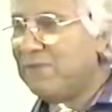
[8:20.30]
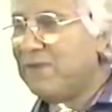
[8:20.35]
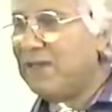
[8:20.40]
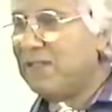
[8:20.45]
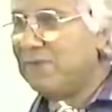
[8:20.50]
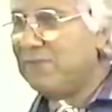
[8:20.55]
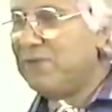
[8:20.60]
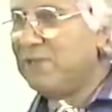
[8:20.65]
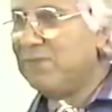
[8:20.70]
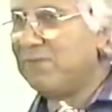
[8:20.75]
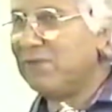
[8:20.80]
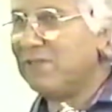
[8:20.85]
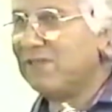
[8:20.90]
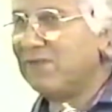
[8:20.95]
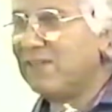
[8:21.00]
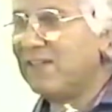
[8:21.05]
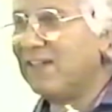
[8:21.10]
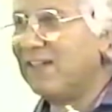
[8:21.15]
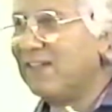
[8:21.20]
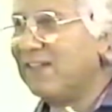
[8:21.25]
by the people
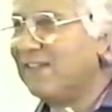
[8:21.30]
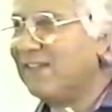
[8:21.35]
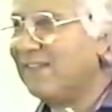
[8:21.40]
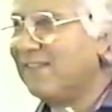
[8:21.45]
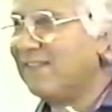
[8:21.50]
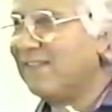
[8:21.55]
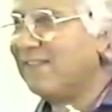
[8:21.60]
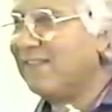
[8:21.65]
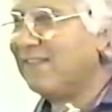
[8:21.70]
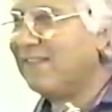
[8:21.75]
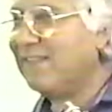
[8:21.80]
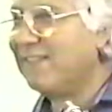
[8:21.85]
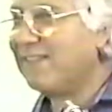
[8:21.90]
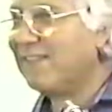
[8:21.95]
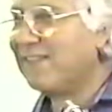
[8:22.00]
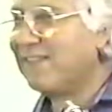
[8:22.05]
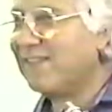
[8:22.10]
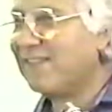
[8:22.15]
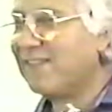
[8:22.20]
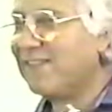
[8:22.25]
of God.
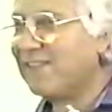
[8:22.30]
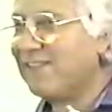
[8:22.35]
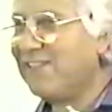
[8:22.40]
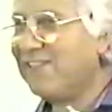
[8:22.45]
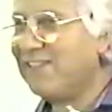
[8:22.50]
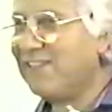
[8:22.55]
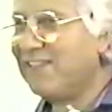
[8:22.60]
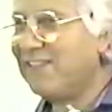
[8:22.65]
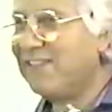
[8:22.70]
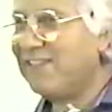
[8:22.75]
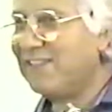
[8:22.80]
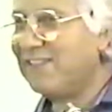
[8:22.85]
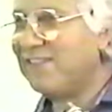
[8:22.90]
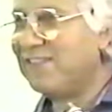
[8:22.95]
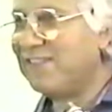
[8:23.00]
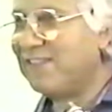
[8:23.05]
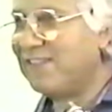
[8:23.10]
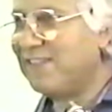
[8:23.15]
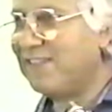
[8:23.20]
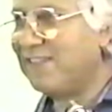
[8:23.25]
Clearly
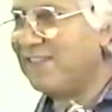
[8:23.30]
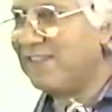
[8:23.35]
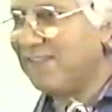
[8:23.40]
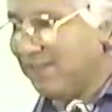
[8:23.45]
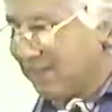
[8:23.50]
understood